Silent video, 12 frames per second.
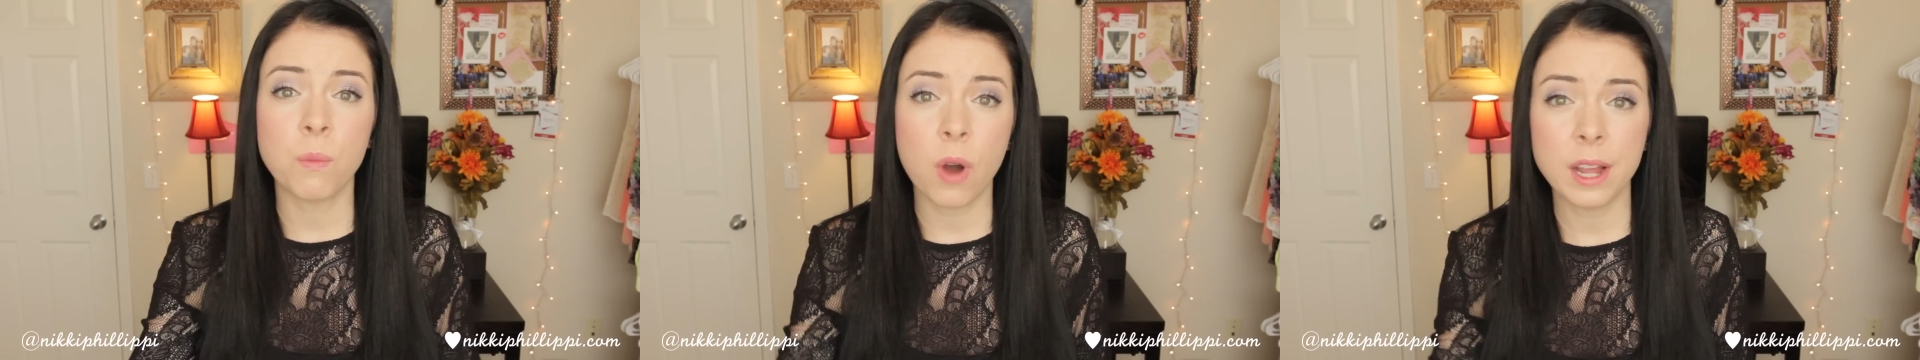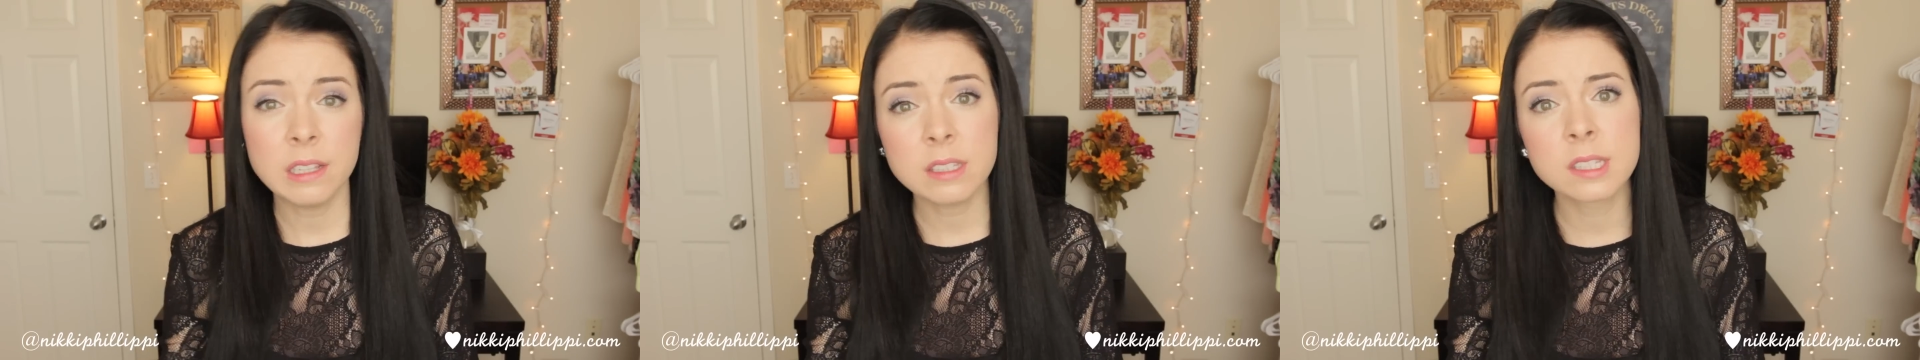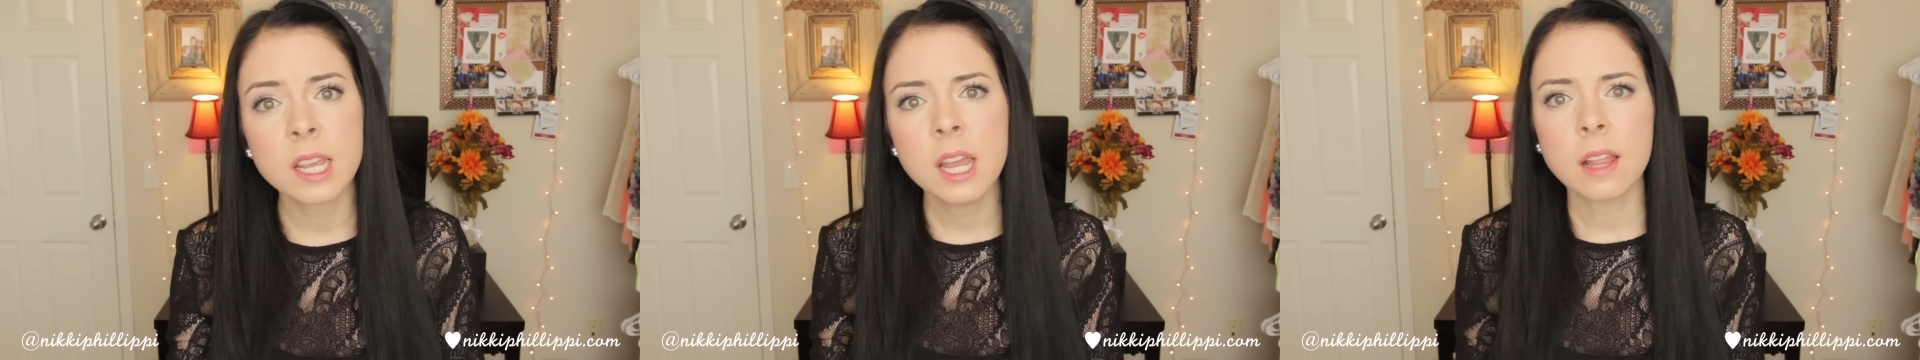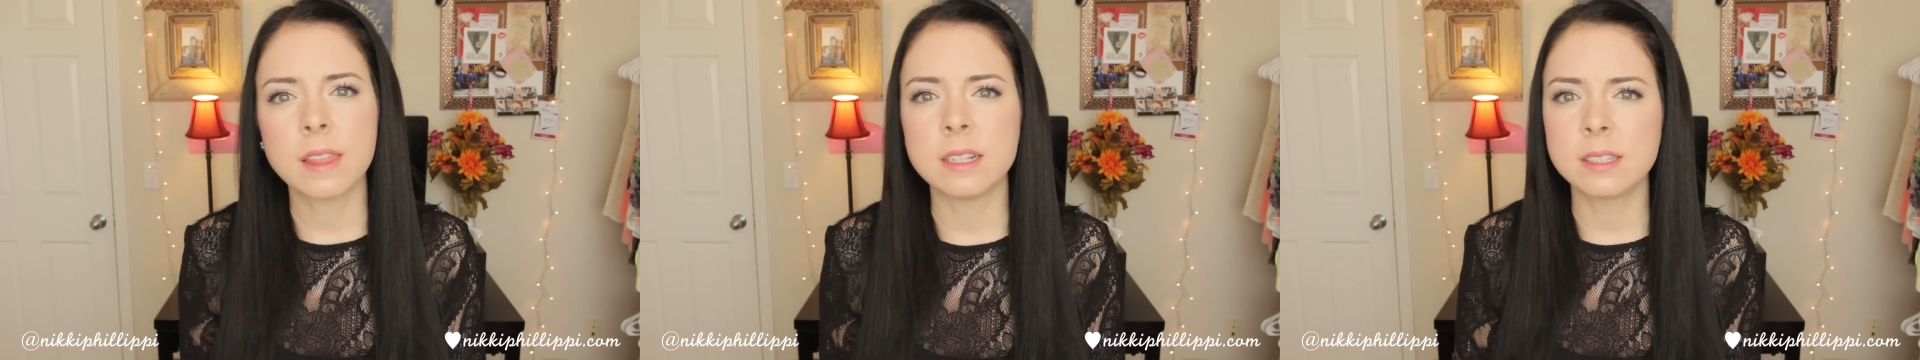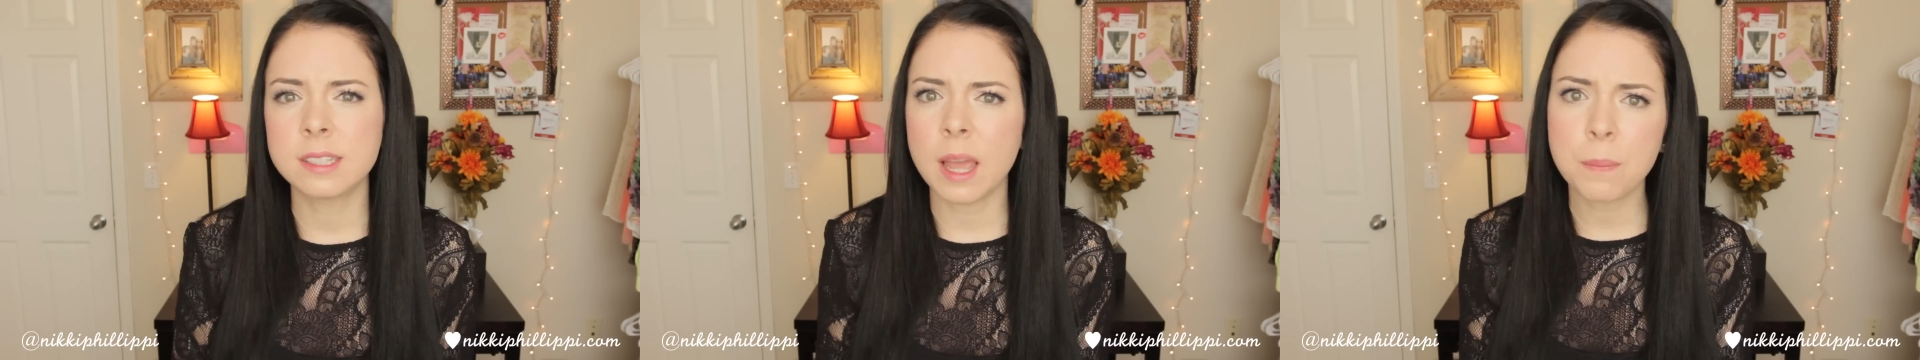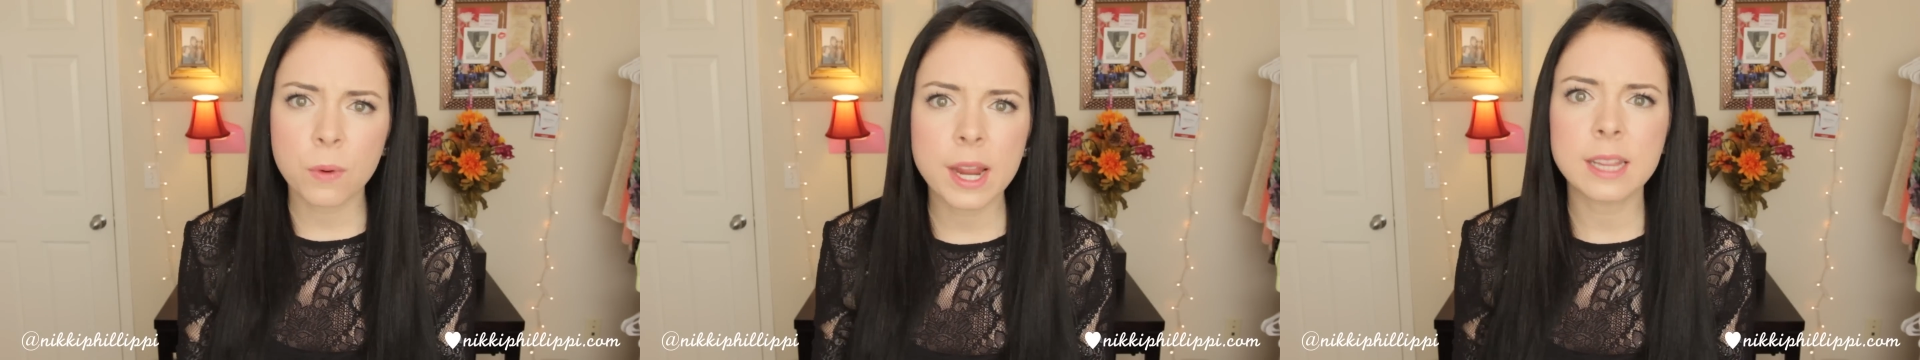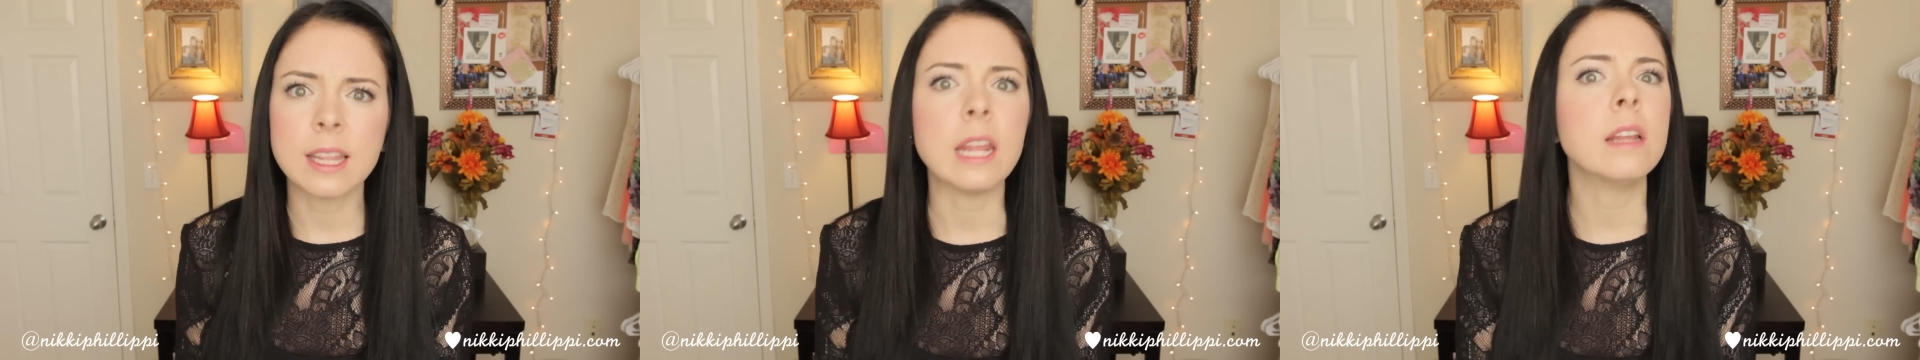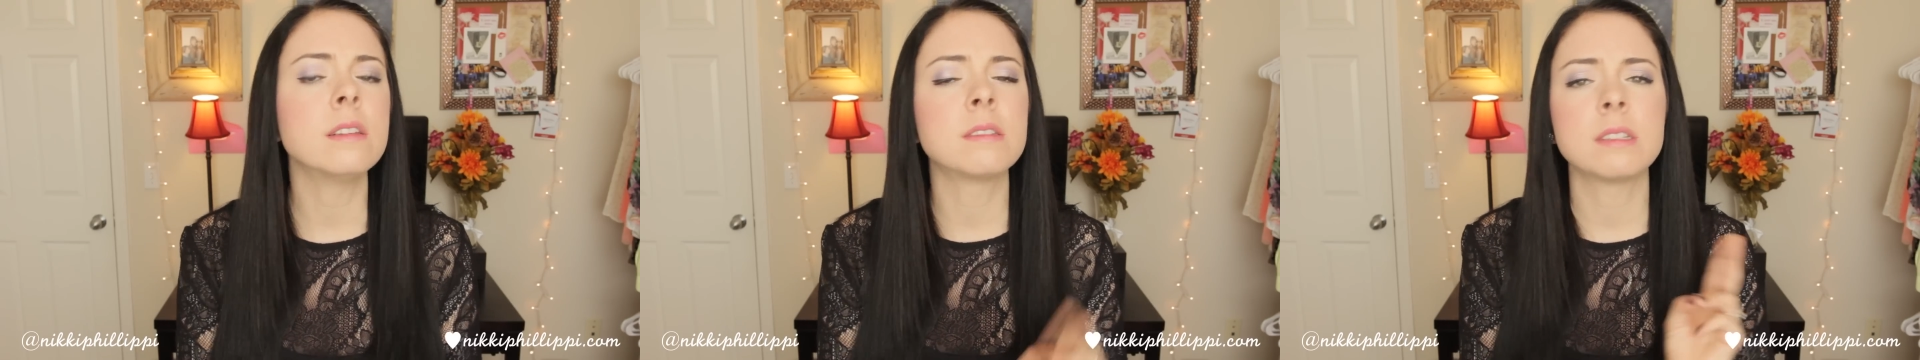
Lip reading: once than separate these,